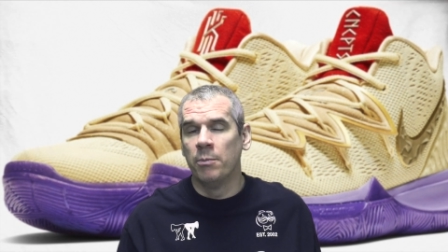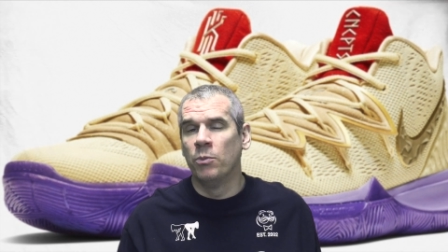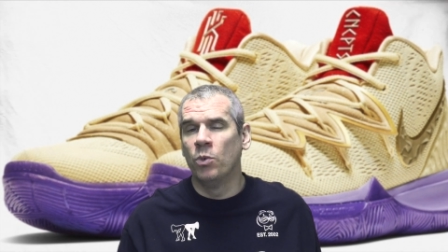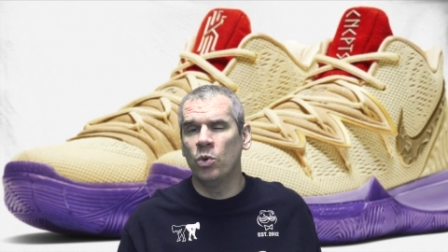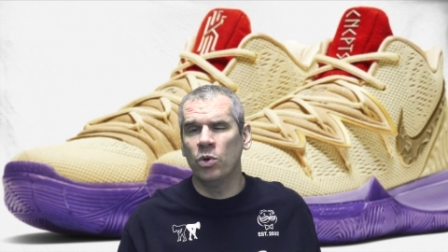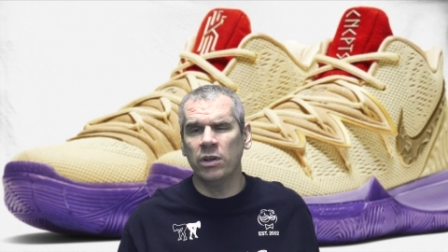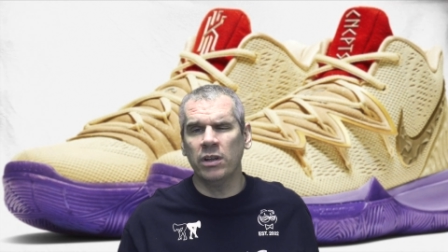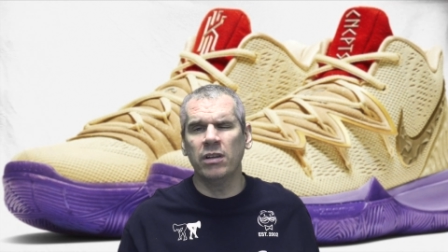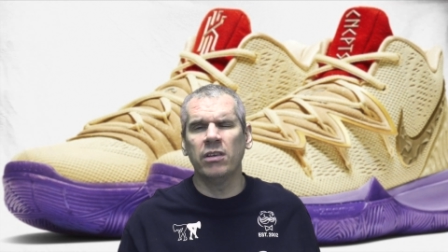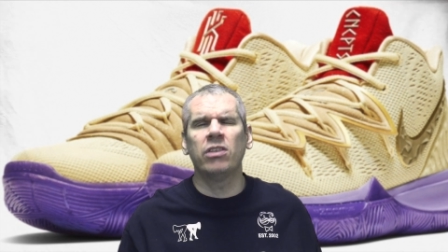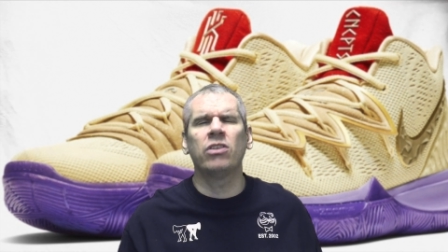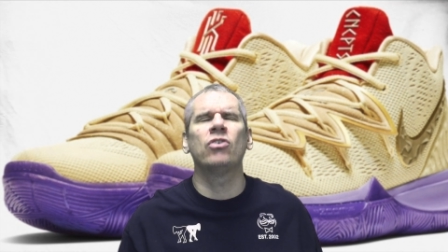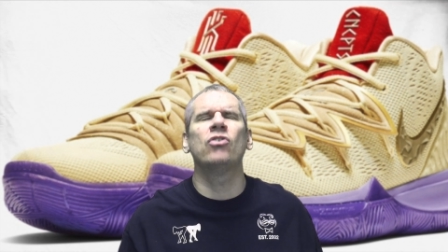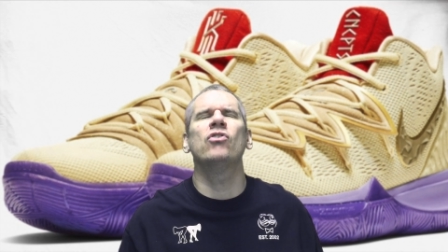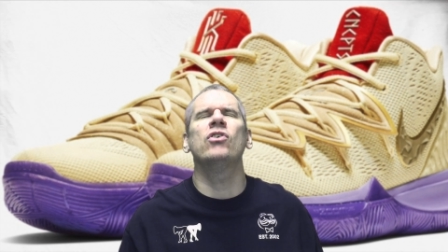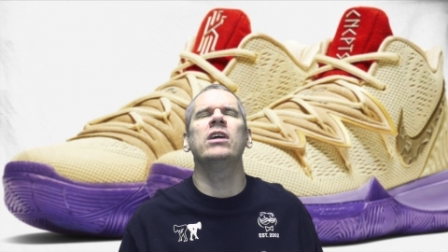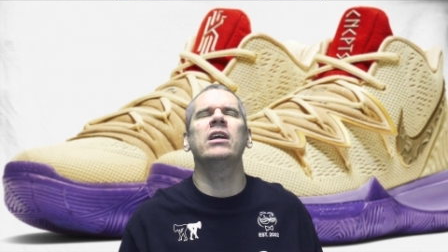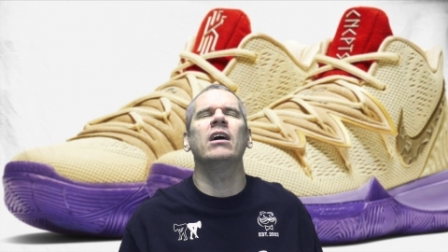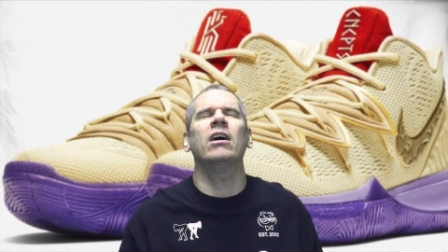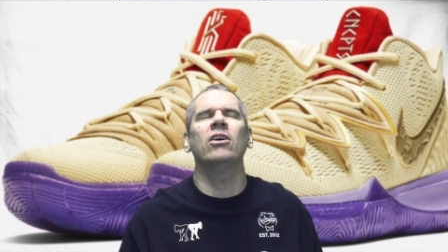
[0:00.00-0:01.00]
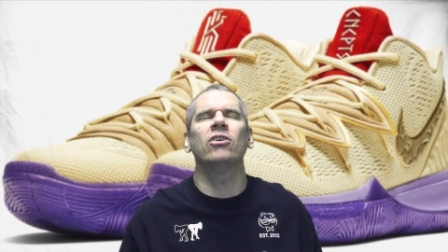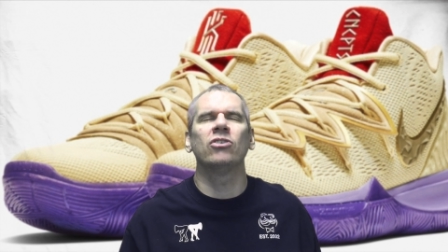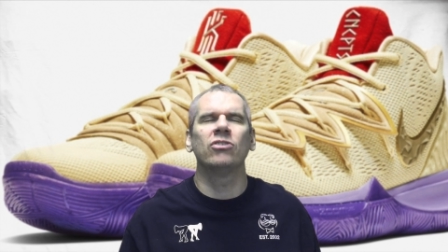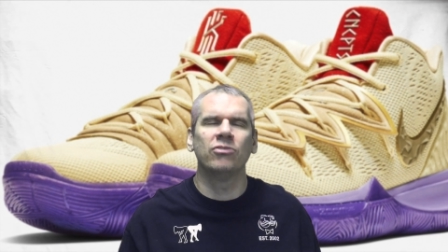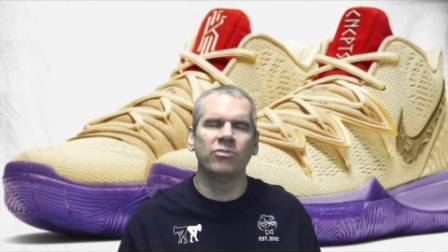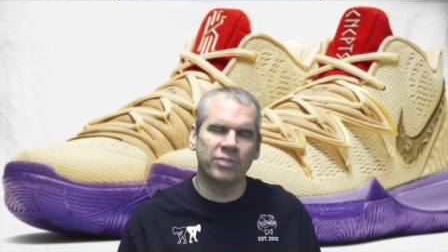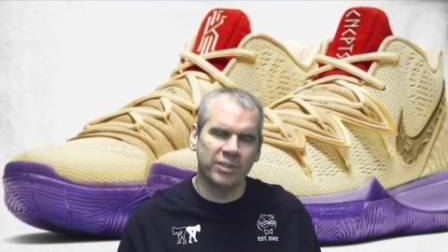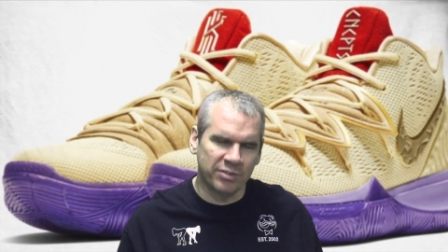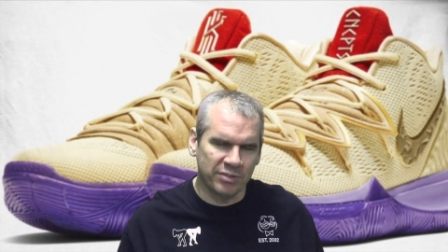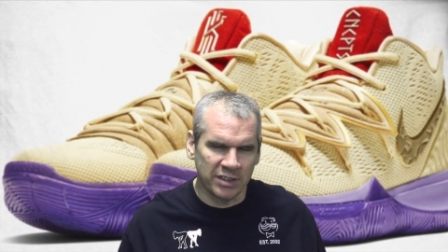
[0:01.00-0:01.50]
more than
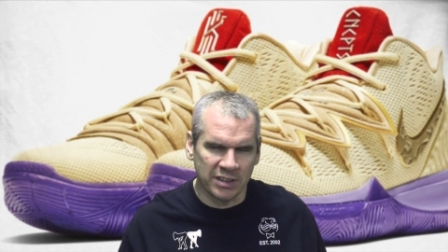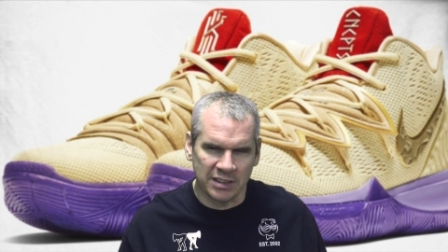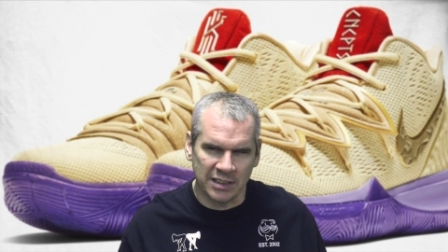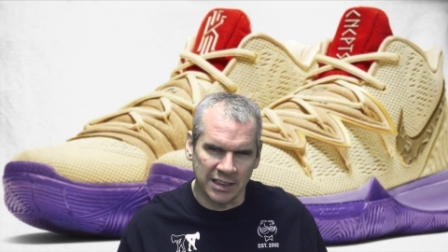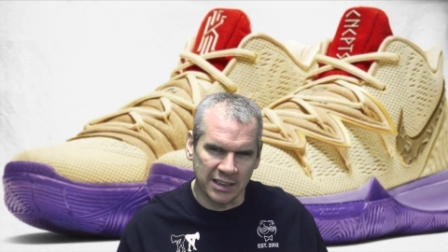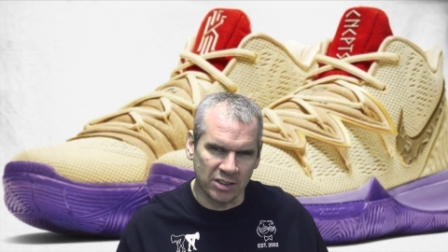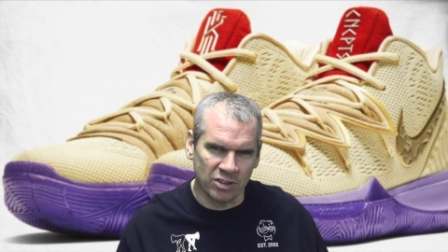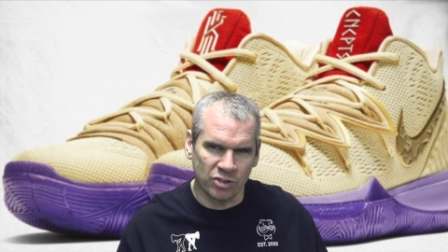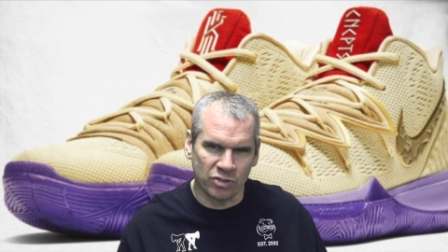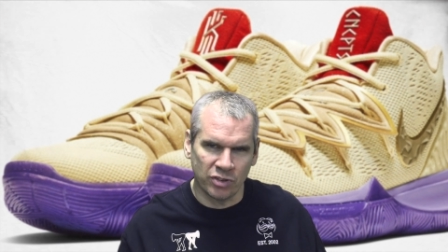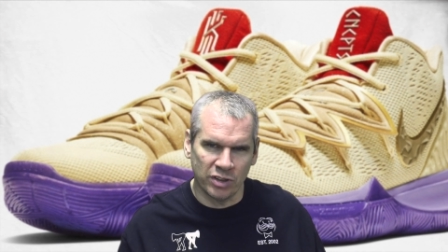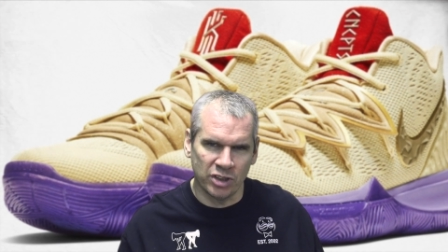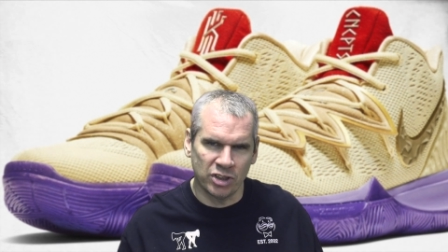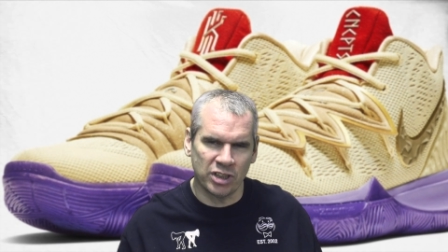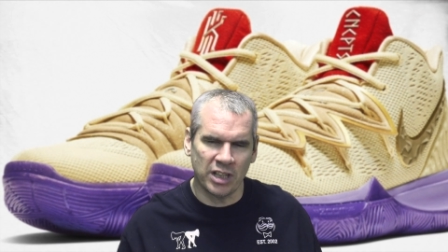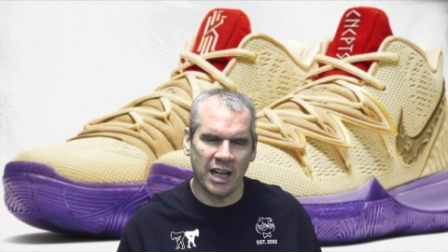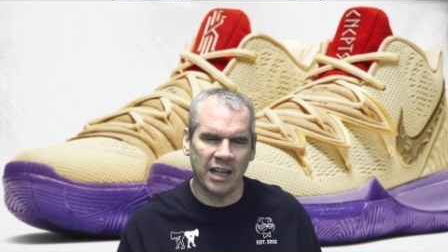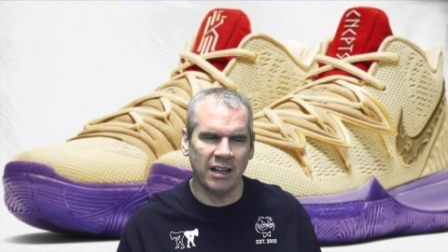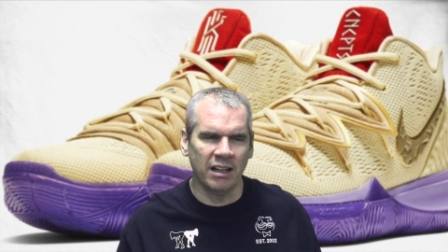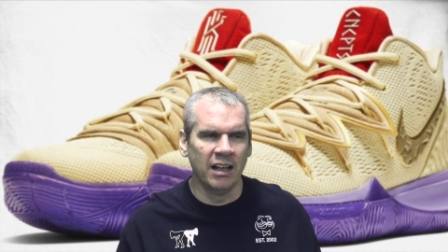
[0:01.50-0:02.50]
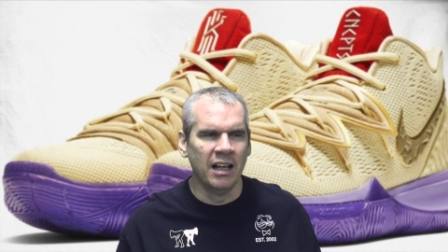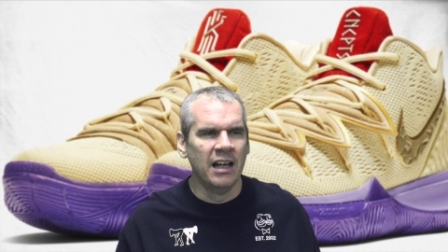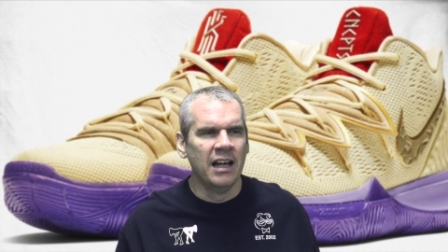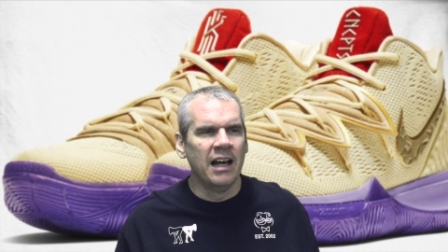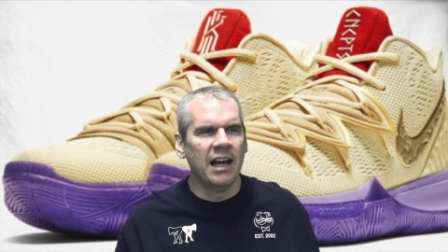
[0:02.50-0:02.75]
350 sneakers for the channel,